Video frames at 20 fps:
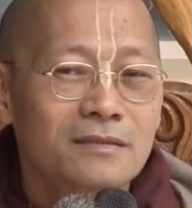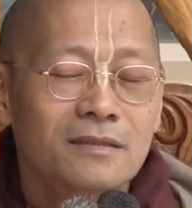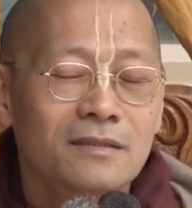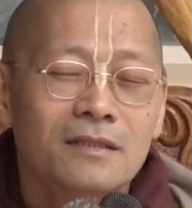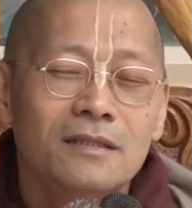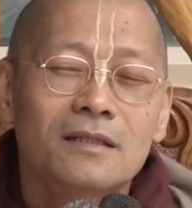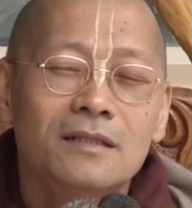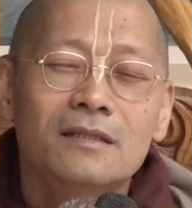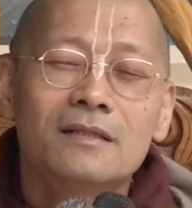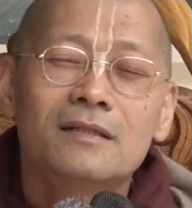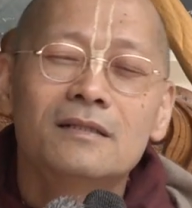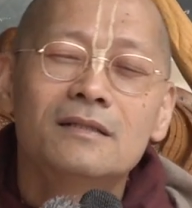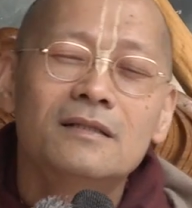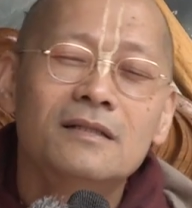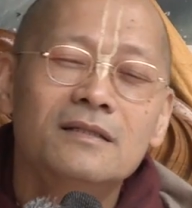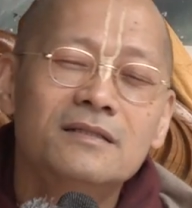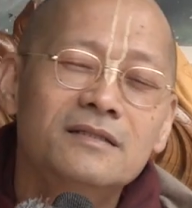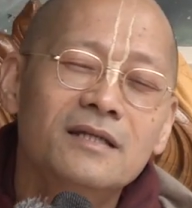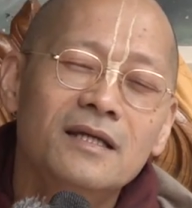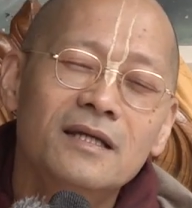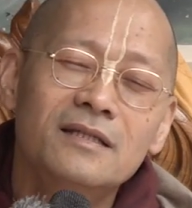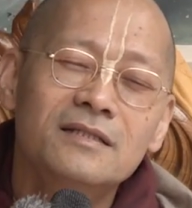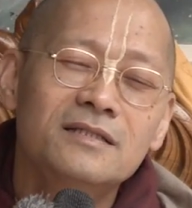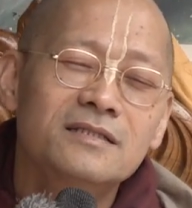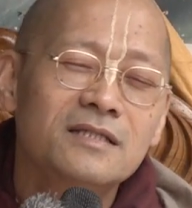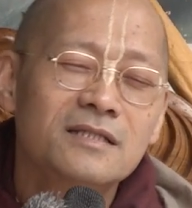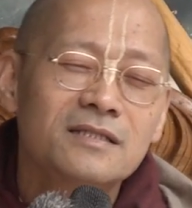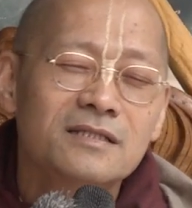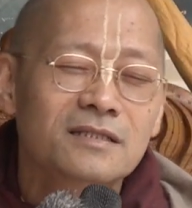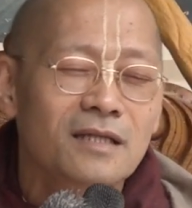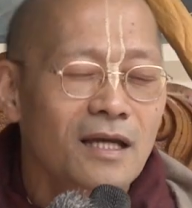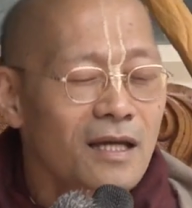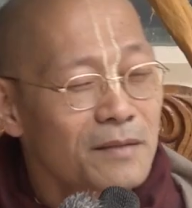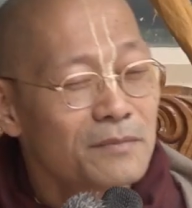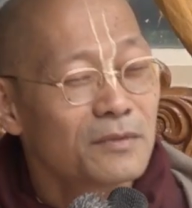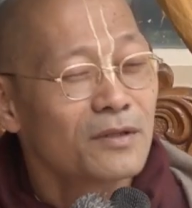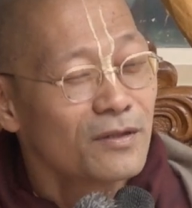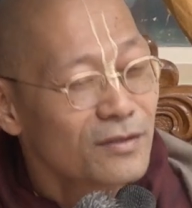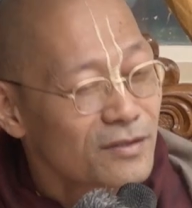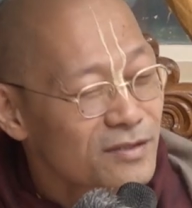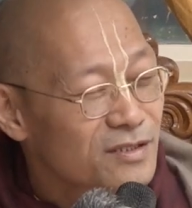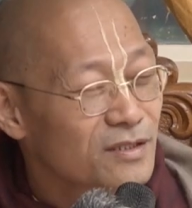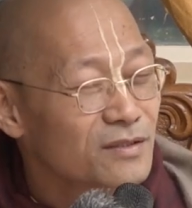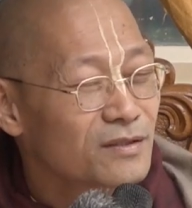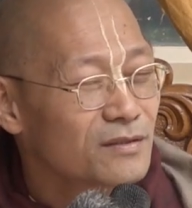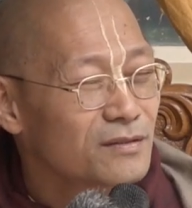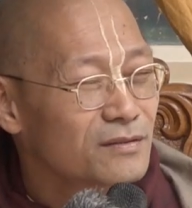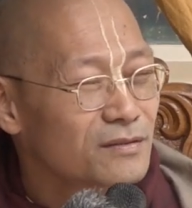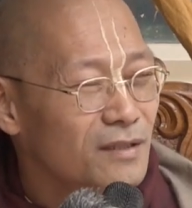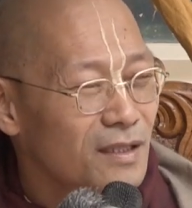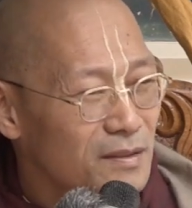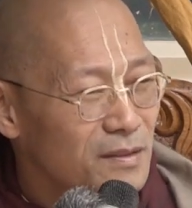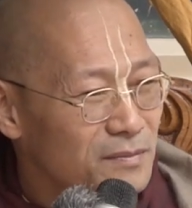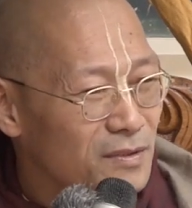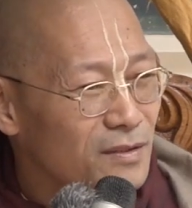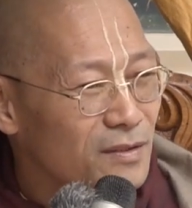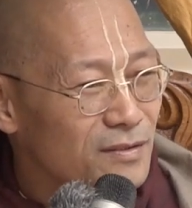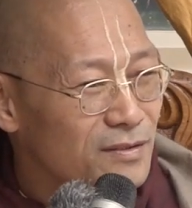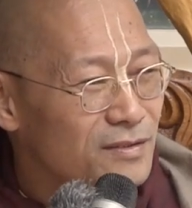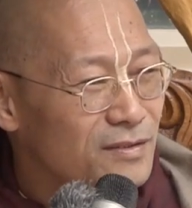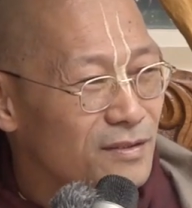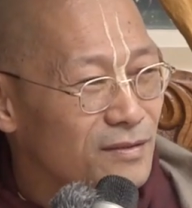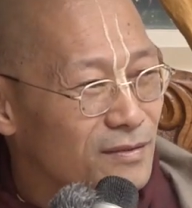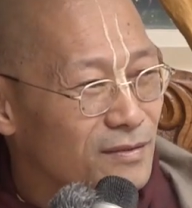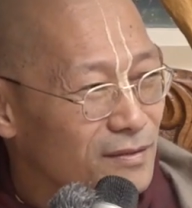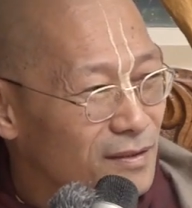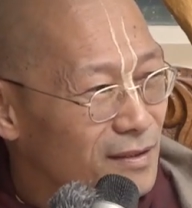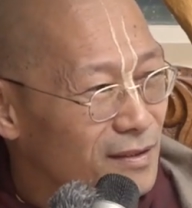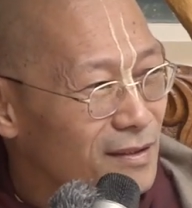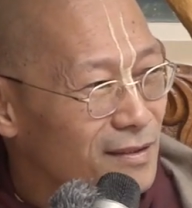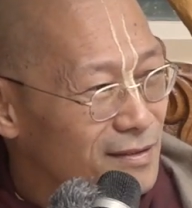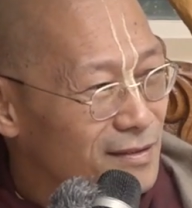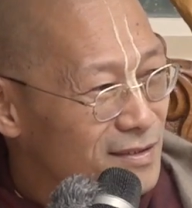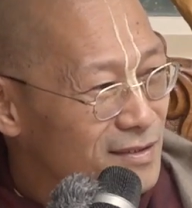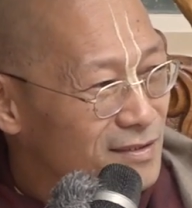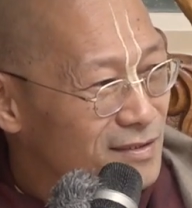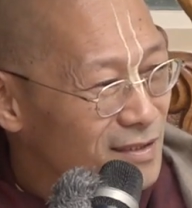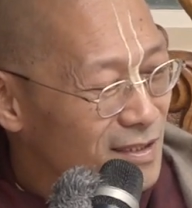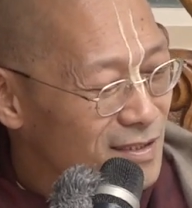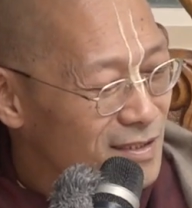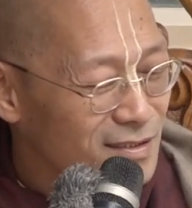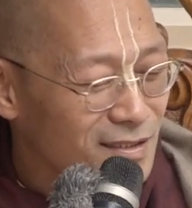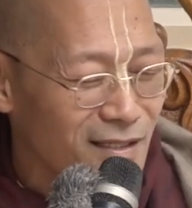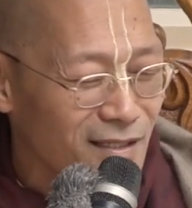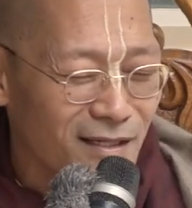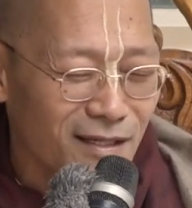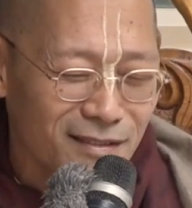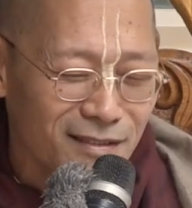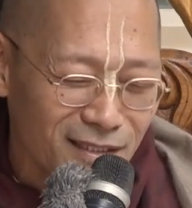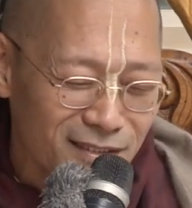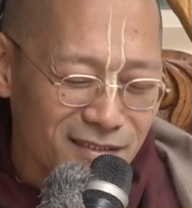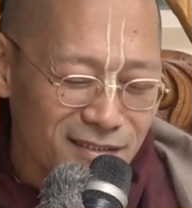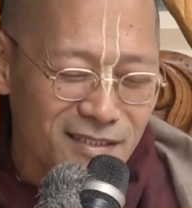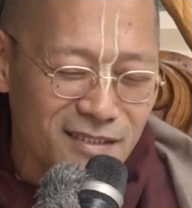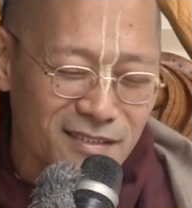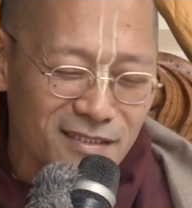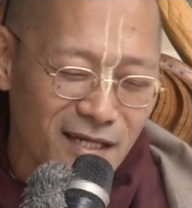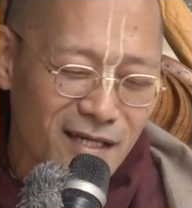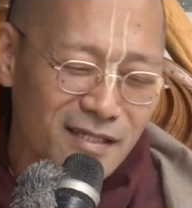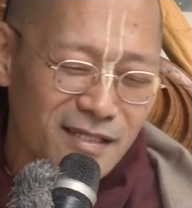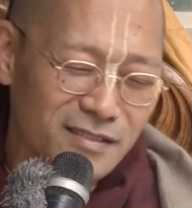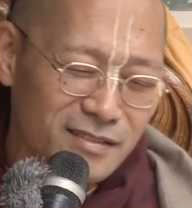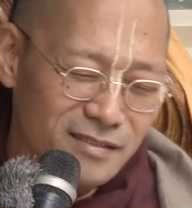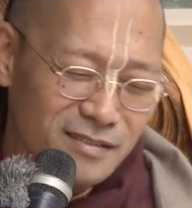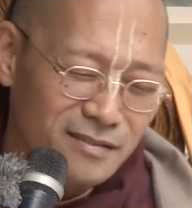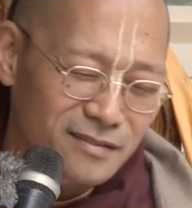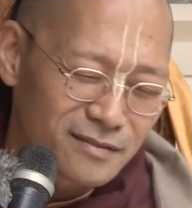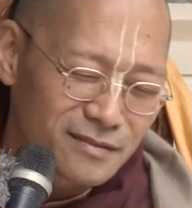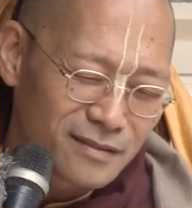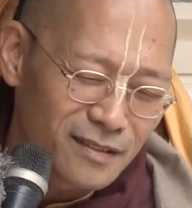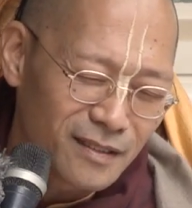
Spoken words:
And then he says, I am also Sesha, Ananta Ses.